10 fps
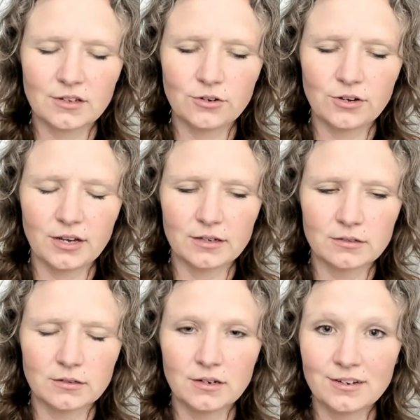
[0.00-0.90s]

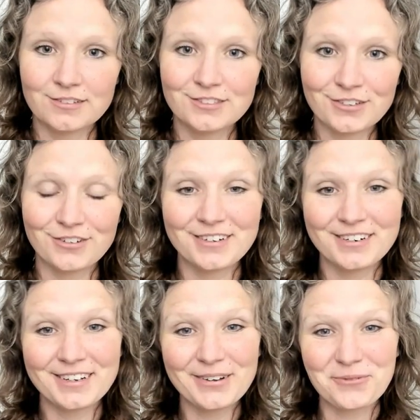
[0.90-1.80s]
Okay. So
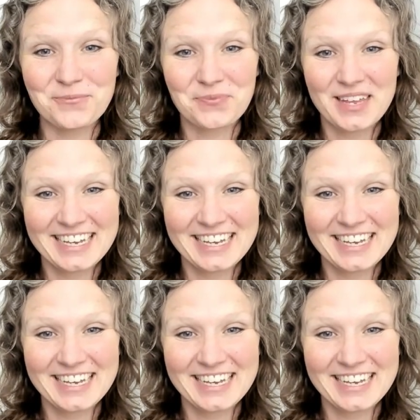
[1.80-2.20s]
there you go.